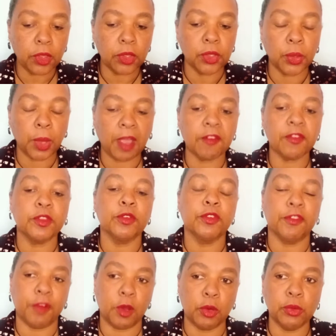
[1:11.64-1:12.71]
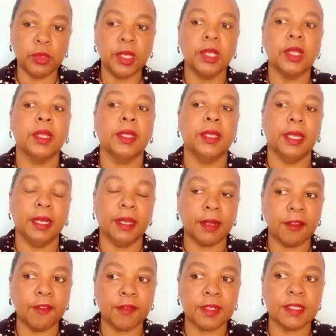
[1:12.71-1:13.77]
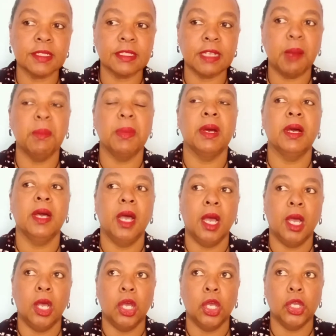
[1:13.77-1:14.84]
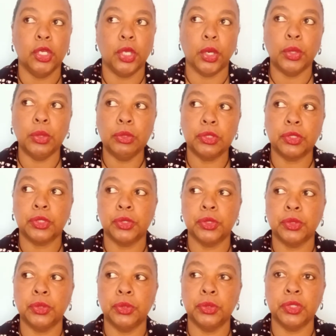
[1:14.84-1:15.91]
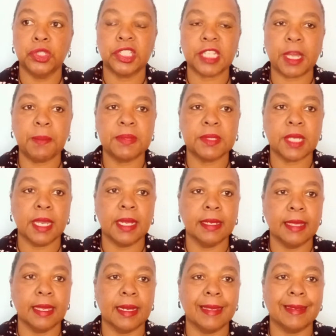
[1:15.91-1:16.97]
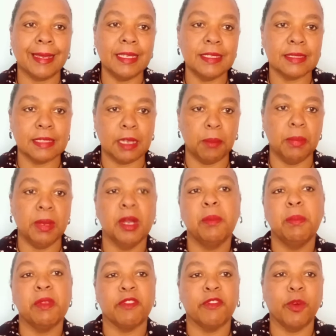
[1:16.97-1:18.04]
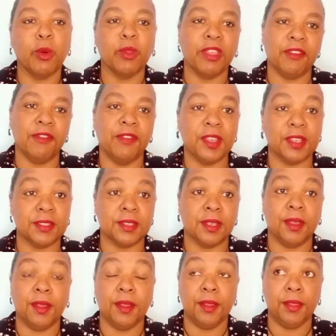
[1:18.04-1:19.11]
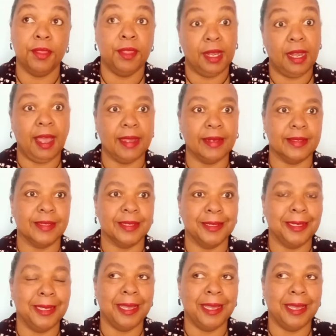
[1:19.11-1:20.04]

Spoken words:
you have to phone, get a reference number, go to SAPS and get a case number before they fix the light.